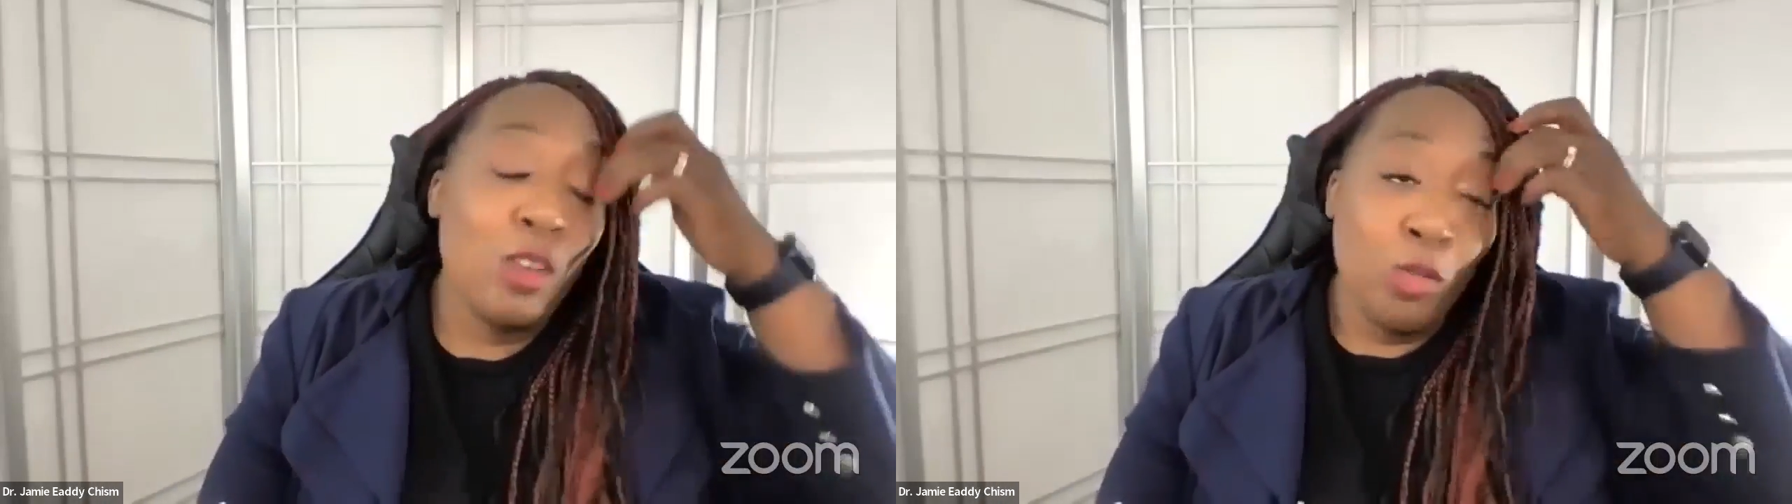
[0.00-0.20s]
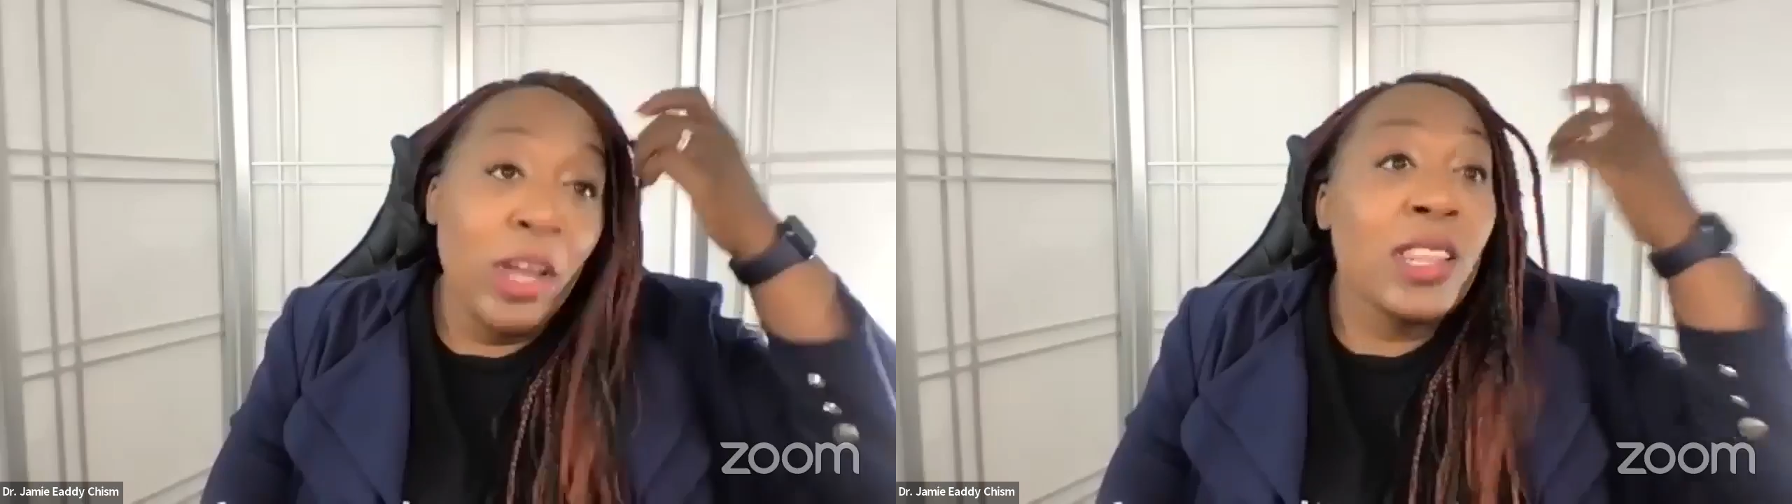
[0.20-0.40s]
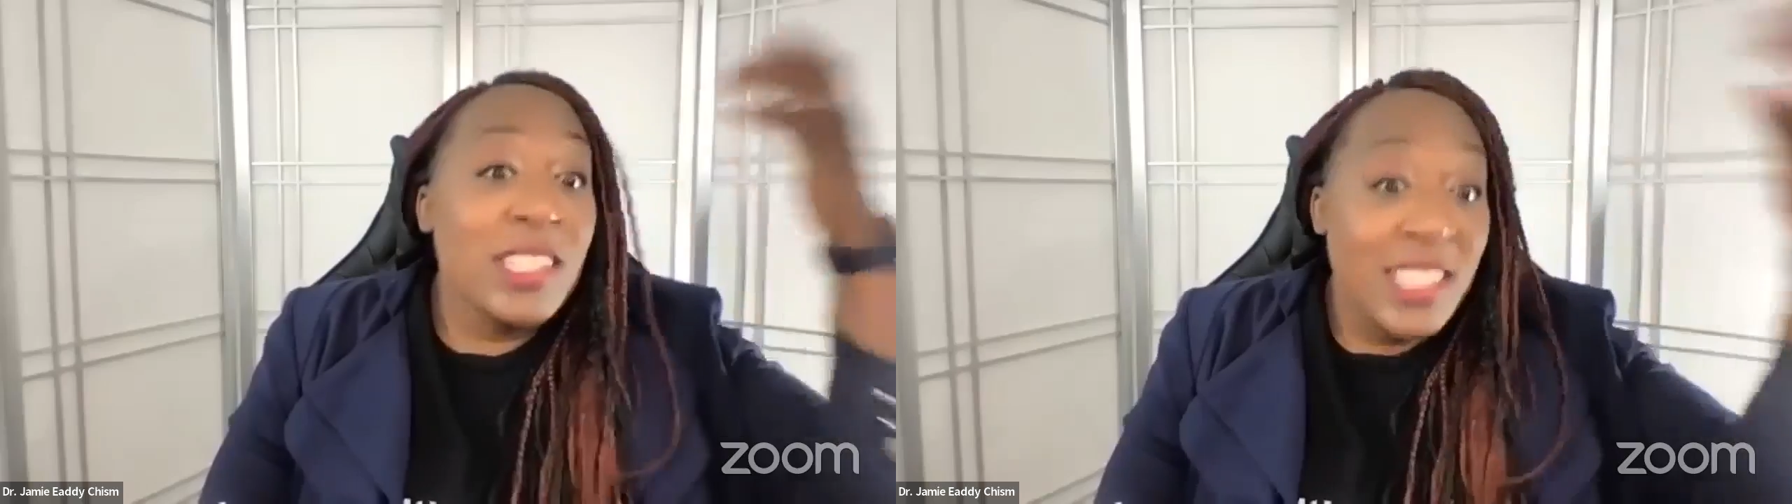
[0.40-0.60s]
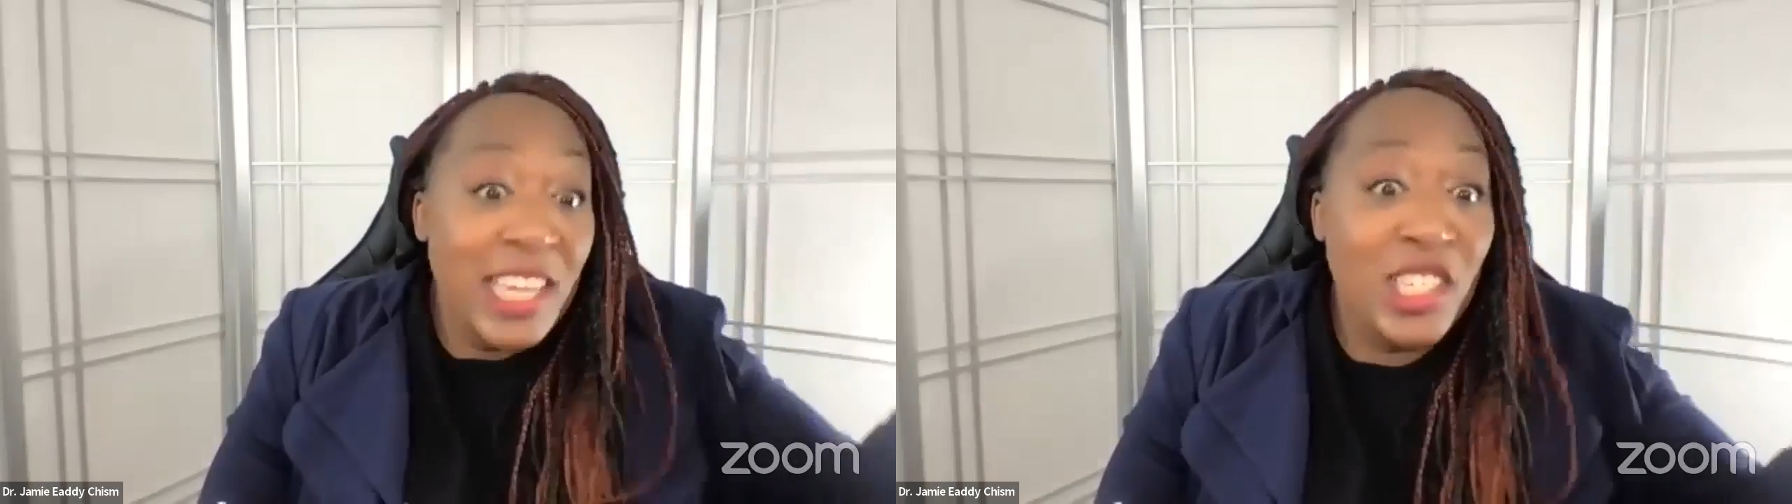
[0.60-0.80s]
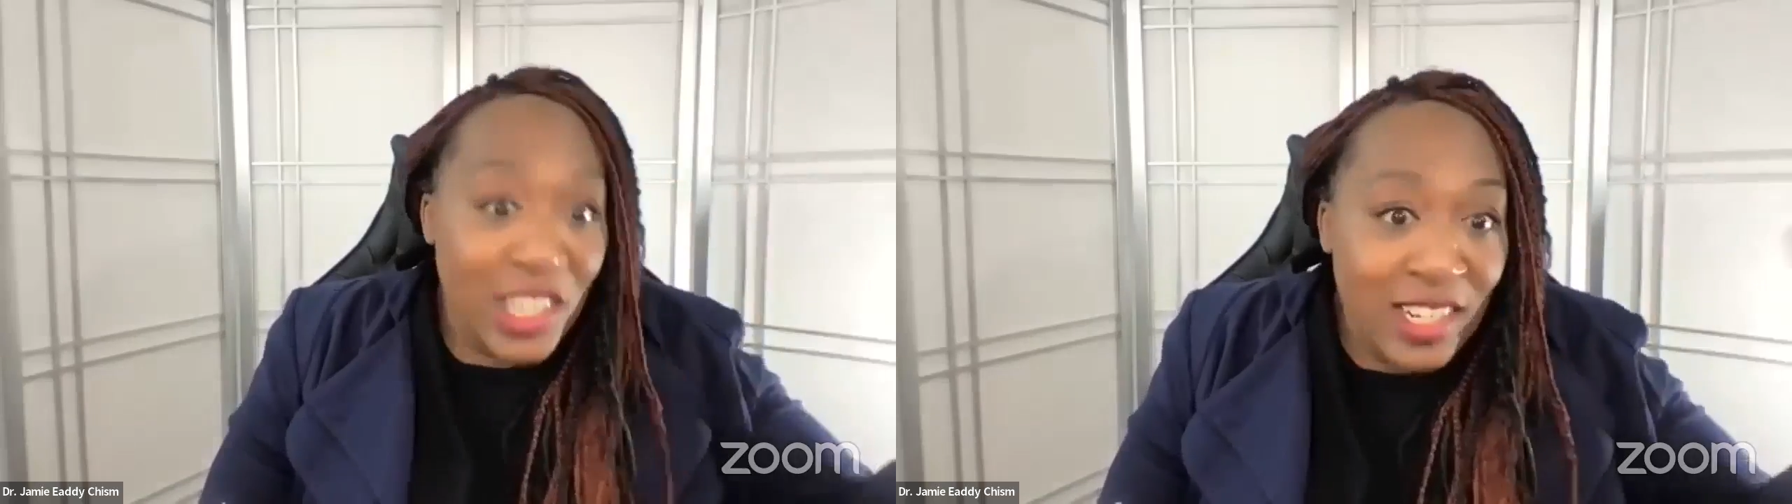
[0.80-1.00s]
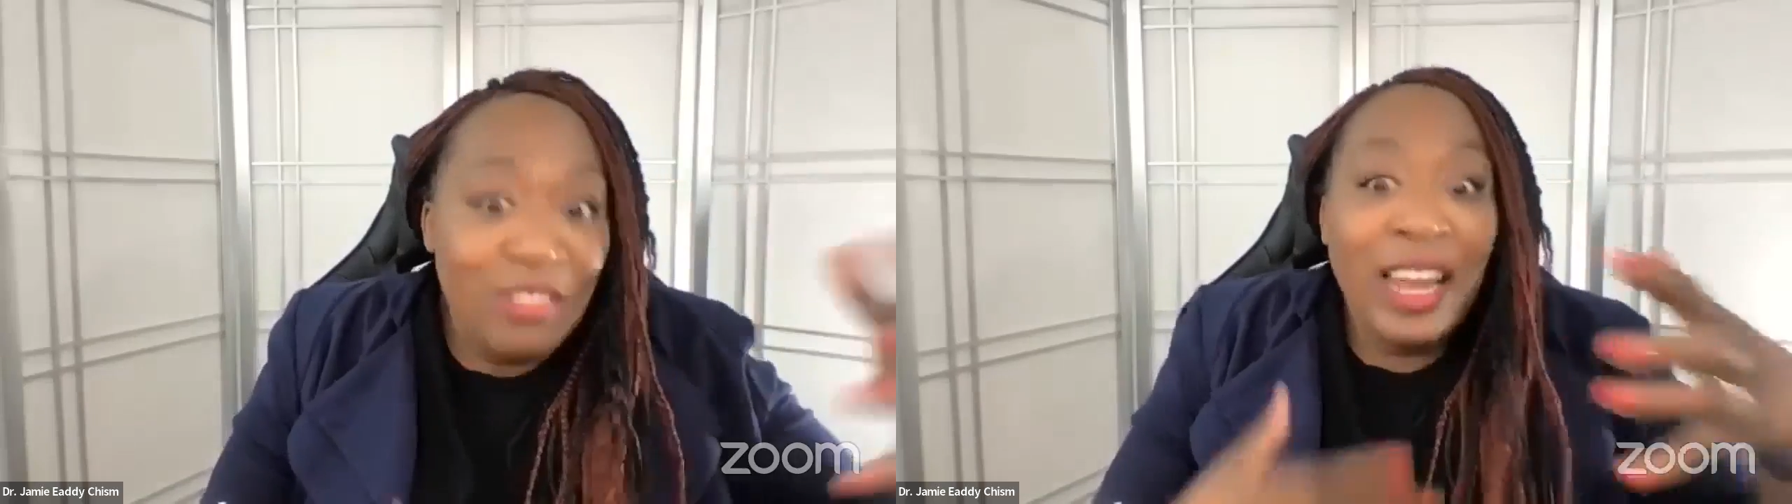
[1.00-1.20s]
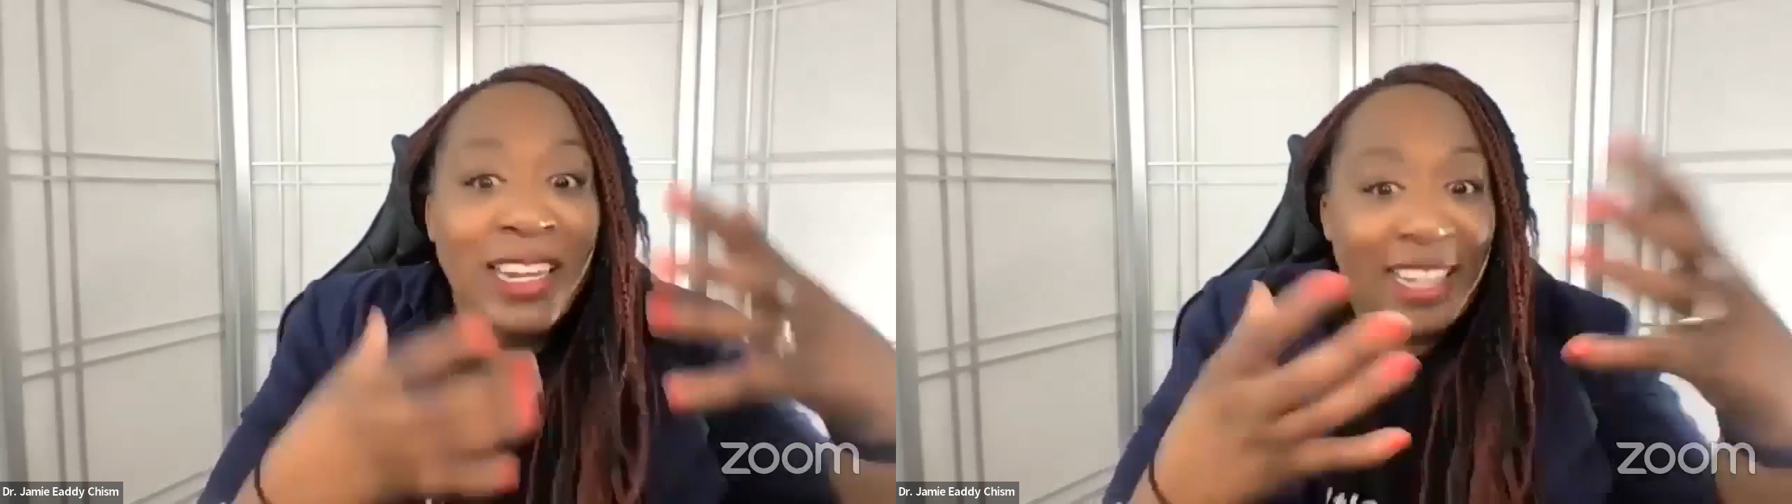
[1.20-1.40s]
realization, right?